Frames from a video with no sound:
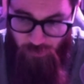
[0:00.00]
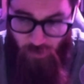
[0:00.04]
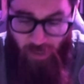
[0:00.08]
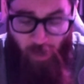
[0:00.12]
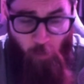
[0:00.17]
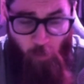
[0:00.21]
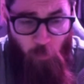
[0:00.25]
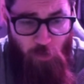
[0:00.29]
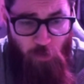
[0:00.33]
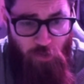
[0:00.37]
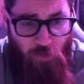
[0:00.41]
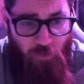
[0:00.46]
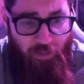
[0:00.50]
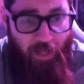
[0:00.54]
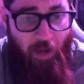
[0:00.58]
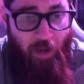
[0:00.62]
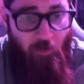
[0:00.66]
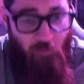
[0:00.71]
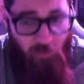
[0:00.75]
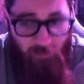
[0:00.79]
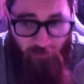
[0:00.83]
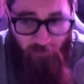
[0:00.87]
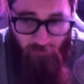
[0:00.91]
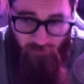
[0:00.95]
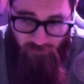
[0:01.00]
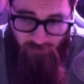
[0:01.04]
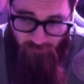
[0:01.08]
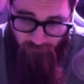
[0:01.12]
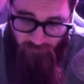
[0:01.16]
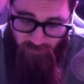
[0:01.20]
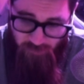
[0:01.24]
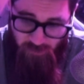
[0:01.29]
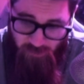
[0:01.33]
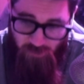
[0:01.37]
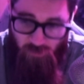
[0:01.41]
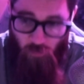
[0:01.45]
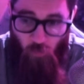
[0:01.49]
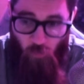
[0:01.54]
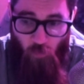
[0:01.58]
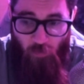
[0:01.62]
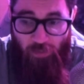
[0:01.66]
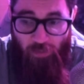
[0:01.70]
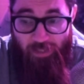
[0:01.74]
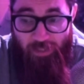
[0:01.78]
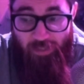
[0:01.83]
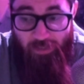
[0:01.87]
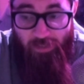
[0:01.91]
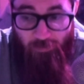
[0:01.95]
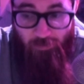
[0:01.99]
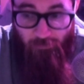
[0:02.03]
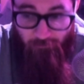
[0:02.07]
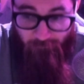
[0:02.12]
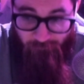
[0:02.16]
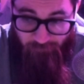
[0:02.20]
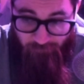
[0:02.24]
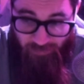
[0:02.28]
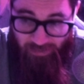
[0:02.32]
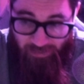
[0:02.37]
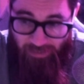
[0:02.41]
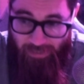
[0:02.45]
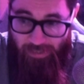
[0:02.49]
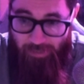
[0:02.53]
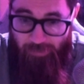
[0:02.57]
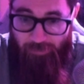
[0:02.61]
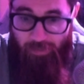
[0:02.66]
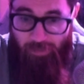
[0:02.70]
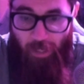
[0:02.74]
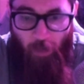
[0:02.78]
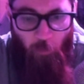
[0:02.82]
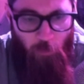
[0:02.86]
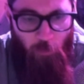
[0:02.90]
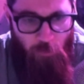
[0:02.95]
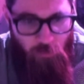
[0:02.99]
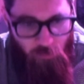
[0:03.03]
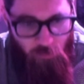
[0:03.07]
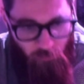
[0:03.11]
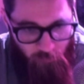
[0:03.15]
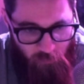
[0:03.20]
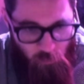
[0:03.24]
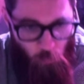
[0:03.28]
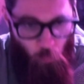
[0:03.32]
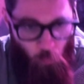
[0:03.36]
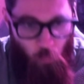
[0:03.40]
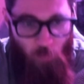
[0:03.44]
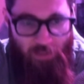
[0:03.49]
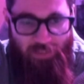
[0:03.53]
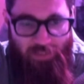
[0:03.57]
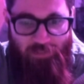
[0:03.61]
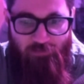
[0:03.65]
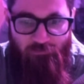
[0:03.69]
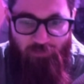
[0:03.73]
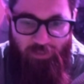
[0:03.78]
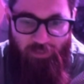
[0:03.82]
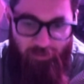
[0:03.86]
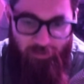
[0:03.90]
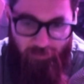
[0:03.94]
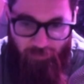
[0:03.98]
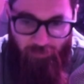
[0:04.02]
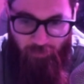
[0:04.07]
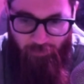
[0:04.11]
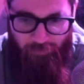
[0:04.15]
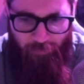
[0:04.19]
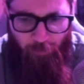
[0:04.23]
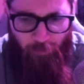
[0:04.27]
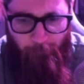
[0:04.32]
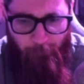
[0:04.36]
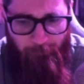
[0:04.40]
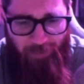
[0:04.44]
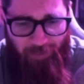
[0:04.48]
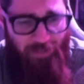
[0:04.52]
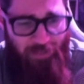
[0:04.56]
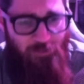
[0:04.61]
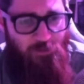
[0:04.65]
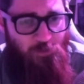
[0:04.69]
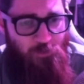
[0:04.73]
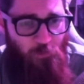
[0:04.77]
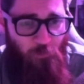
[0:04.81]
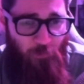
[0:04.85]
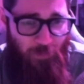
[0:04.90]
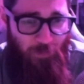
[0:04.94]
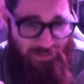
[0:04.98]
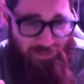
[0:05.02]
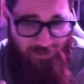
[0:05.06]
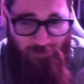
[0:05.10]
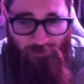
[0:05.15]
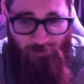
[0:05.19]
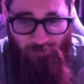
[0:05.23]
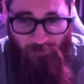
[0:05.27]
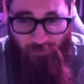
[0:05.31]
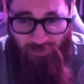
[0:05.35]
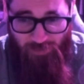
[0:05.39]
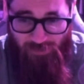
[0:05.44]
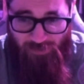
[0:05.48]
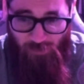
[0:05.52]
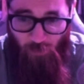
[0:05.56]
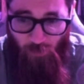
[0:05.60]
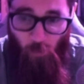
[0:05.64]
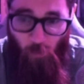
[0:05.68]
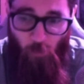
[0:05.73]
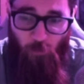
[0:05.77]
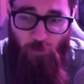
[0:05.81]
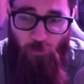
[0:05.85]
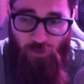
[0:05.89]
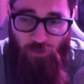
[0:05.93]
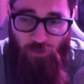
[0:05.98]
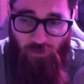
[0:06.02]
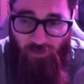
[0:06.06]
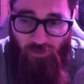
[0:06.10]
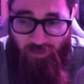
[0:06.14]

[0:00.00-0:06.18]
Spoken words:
Or how will your characters of this story fit in? How are you going to weave in their backstories into this larger